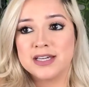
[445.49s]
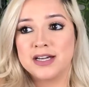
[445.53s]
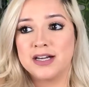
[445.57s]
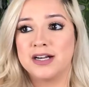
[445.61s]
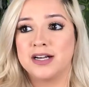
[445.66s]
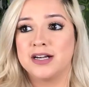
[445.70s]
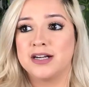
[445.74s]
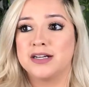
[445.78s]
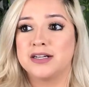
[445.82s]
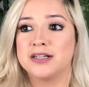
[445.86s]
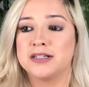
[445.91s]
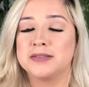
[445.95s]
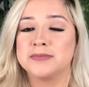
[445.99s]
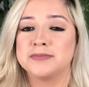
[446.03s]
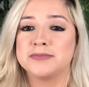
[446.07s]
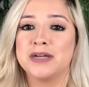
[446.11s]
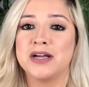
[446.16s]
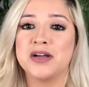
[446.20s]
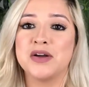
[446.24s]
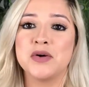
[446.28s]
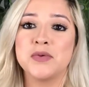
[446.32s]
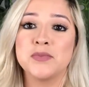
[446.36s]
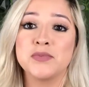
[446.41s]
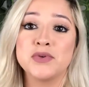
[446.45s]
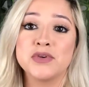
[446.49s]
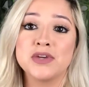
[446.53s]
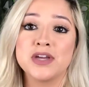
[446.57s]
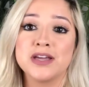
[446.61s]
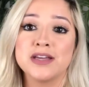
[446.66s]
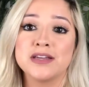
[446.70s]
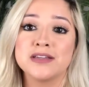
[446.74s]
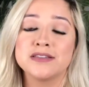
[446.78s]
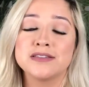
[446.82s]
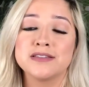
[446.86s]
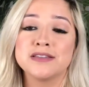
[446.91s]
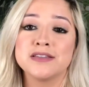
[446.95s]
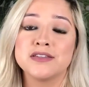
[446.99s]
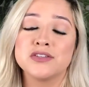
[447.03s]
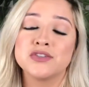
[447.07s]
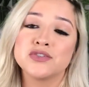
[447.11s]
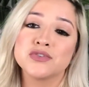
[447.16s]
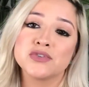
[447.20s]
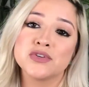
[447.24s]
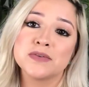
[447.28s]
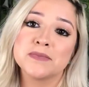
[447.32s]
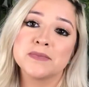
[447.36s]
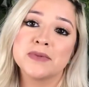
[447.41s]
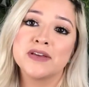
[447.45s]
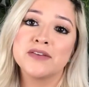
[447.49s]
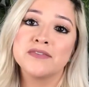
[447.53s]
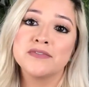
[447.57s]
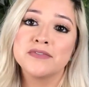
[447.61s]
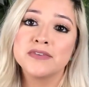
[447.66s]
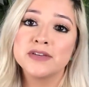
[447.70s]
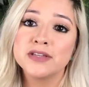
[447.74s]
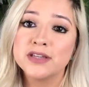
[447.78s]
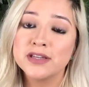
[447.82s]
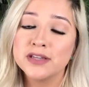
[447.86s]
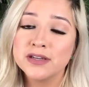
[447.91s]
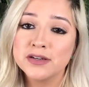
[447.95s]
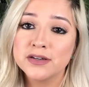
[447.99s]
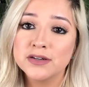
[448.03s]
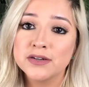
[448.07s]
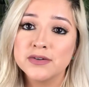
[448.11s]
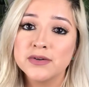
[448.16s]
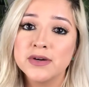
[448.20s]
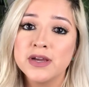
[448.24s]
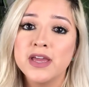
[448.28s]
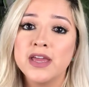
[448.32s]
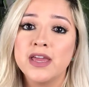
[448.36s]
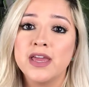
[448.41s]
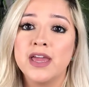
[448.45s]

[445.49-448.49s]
I hope you guys enjoy my video,